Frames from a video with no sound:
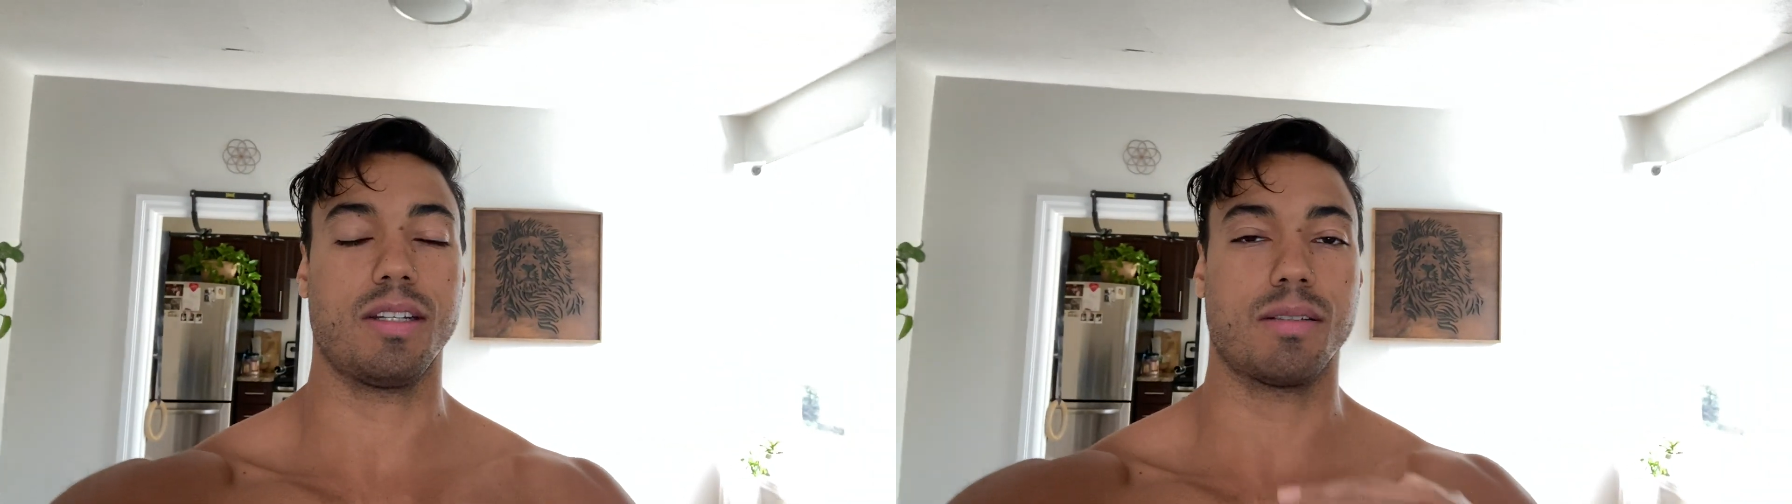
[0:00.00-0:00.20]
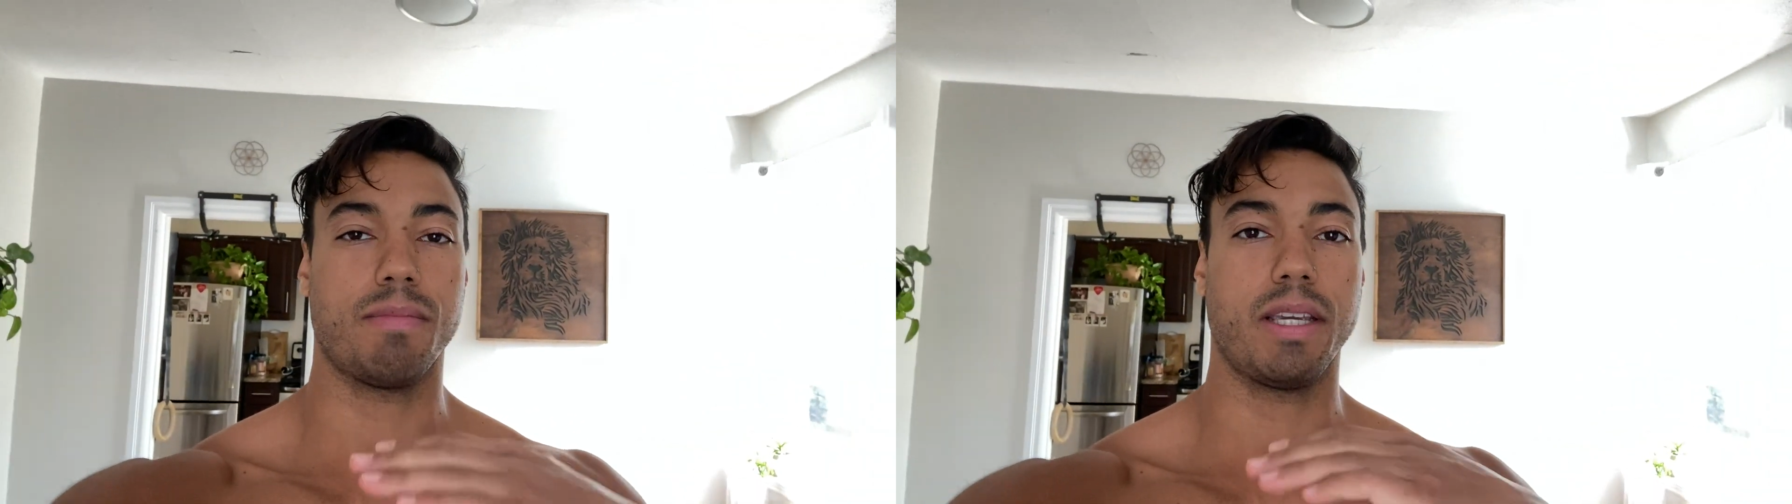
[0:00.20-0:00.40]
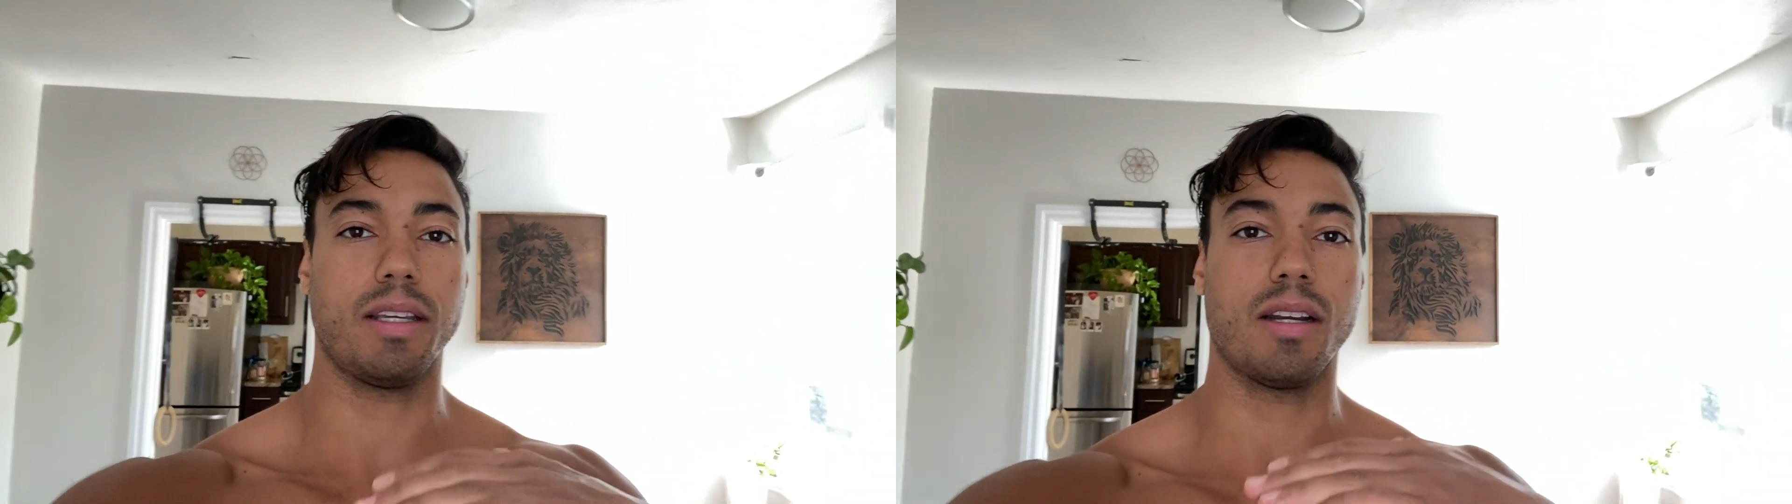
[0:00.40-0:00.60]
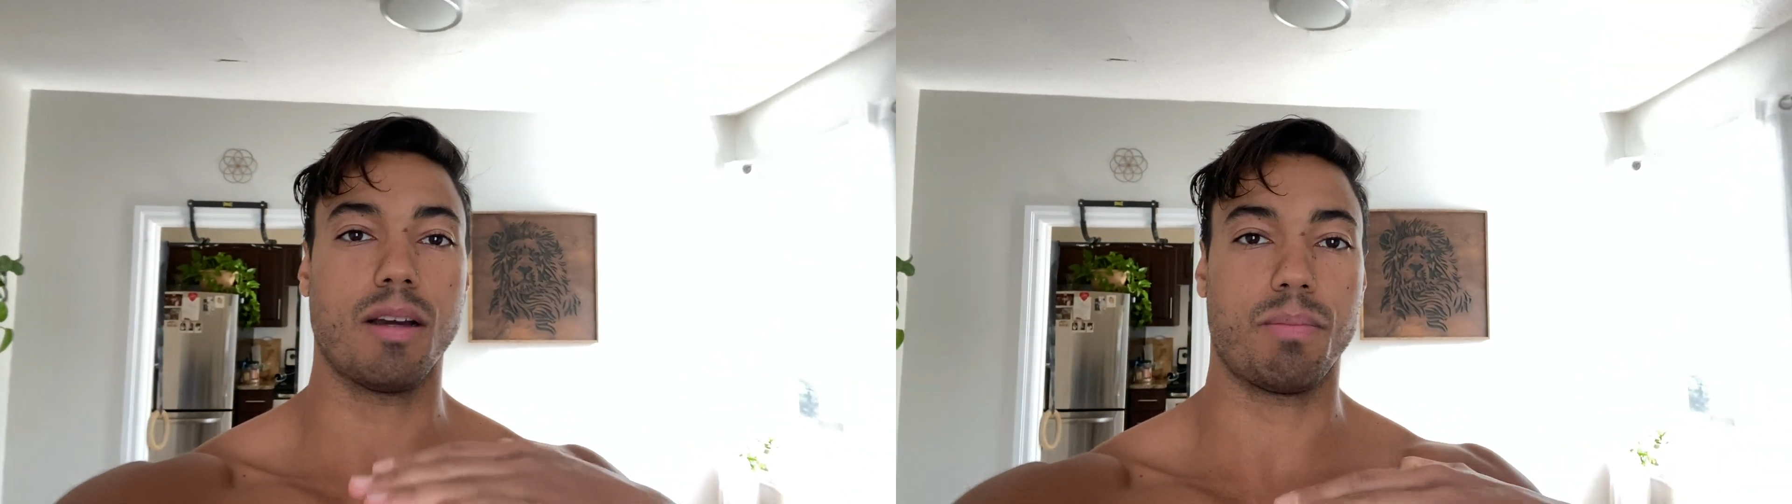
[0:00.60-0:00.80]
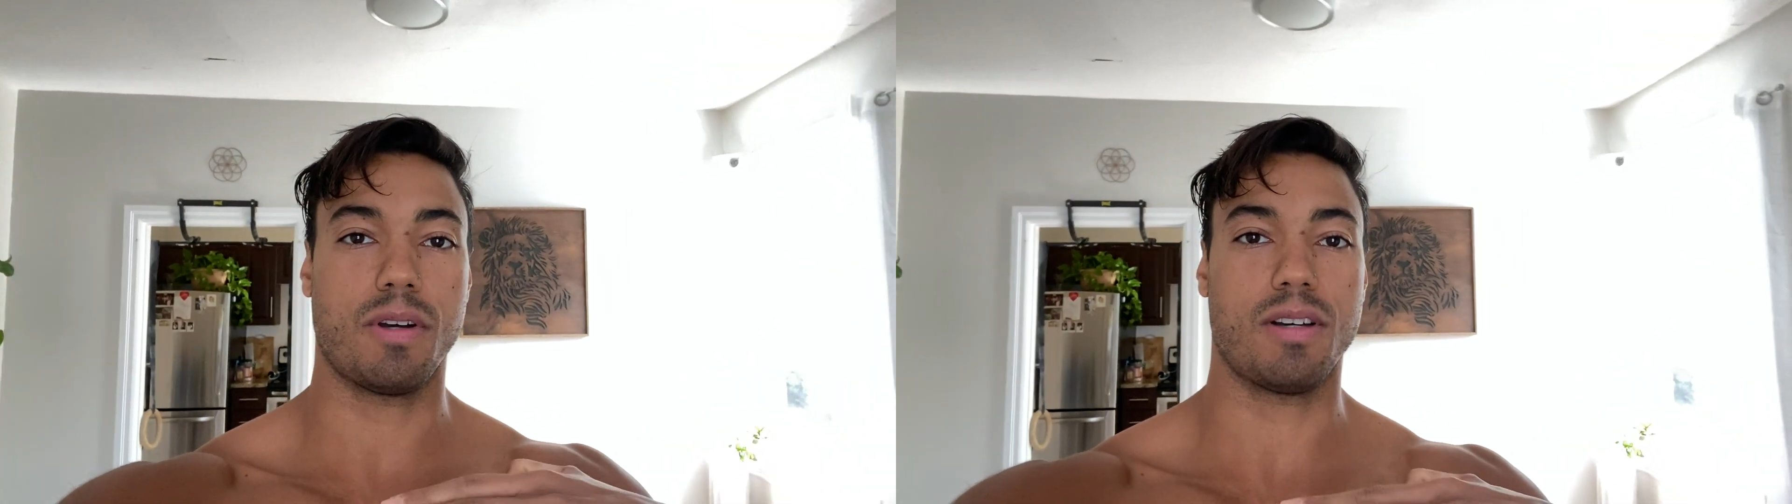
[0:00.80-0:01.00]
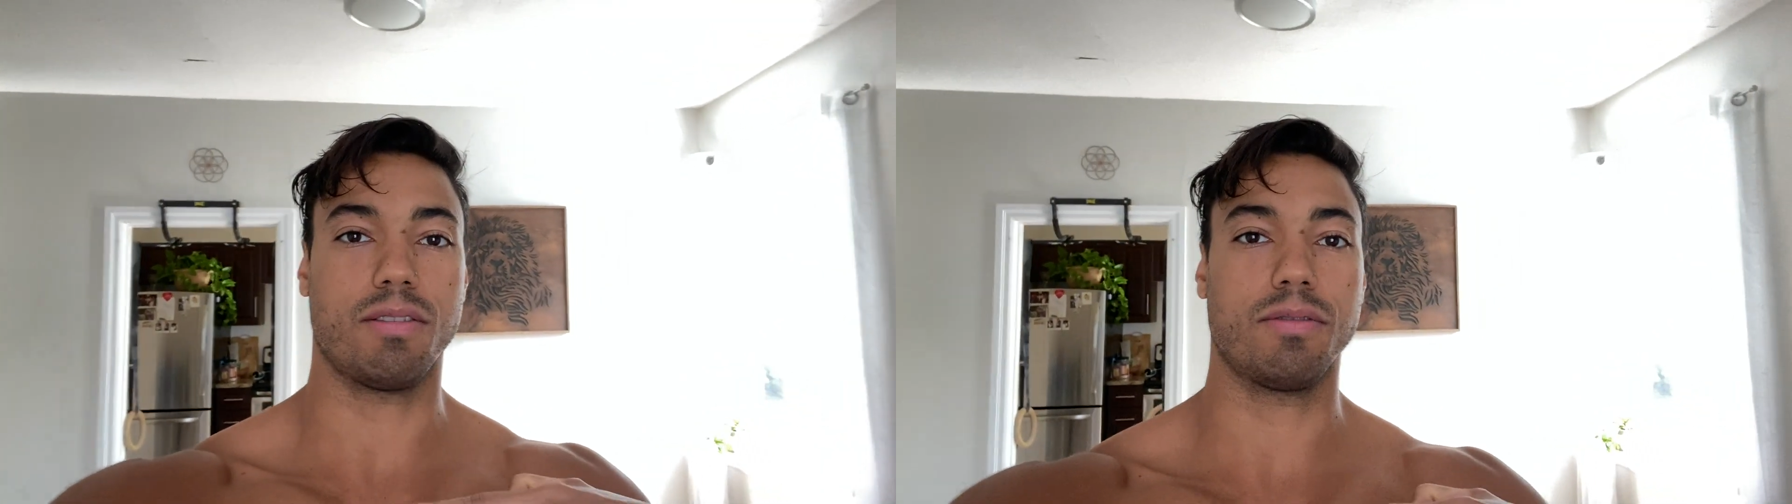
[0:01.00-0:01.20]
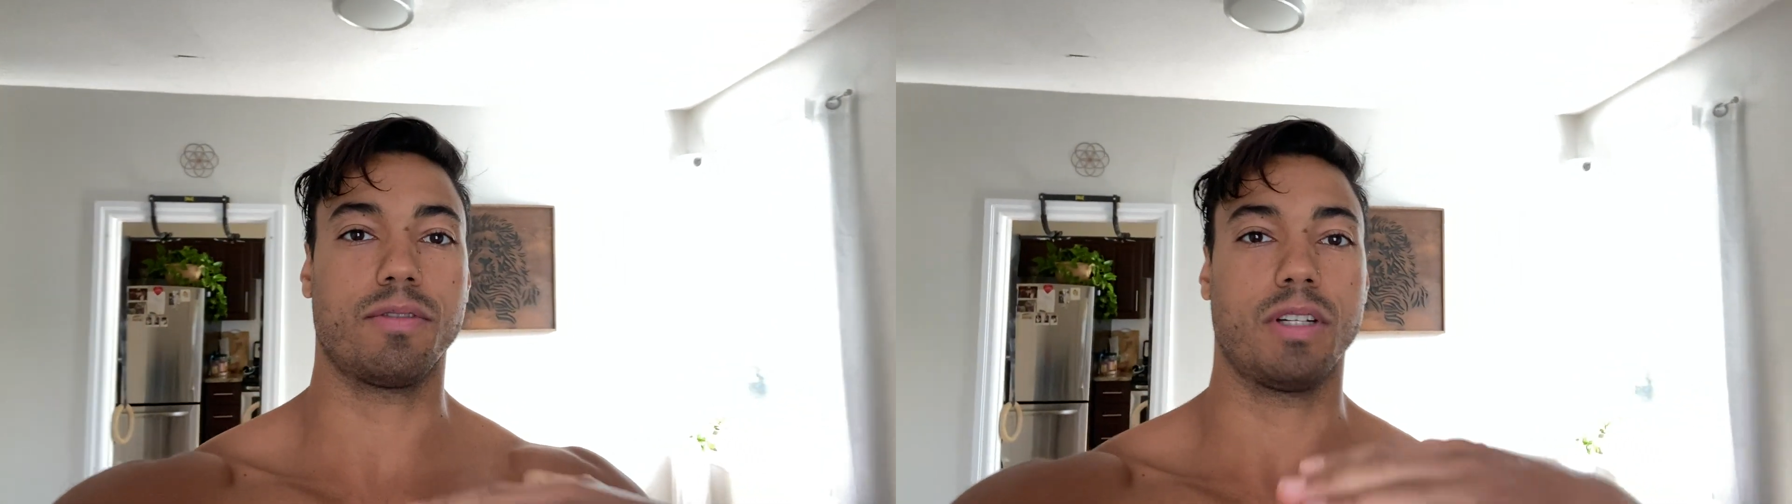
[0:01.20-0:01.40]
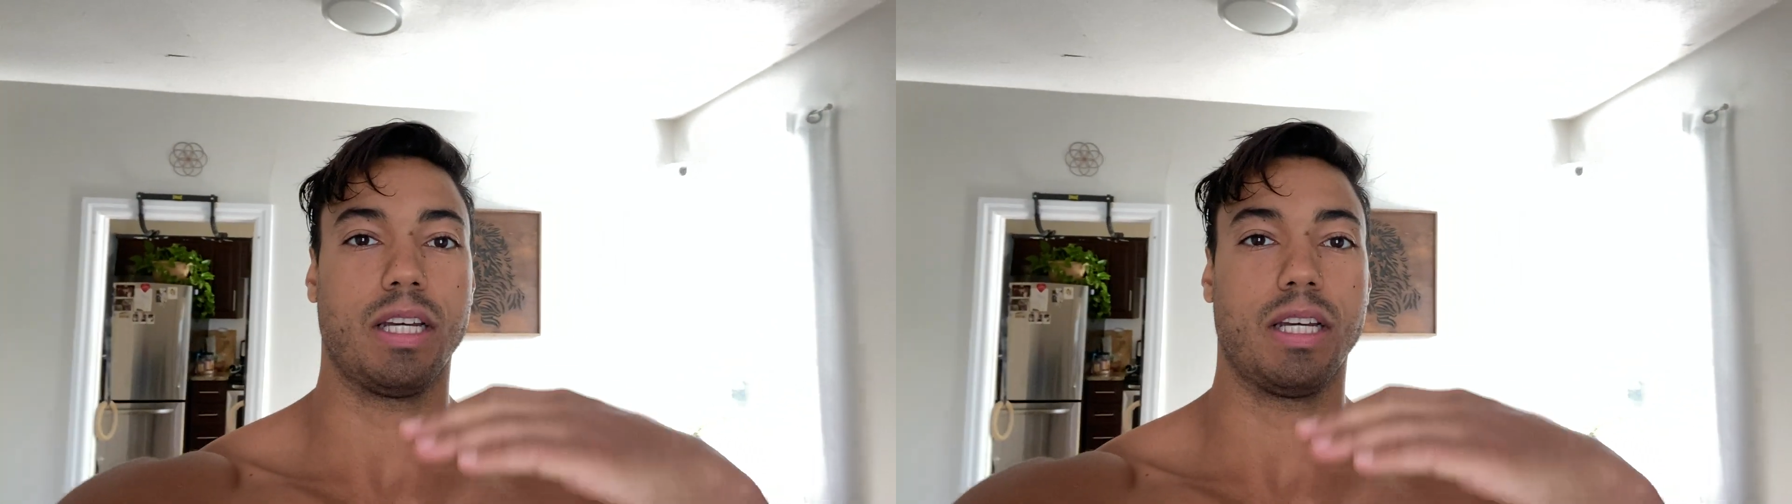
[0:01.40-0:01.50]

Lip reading: is made up of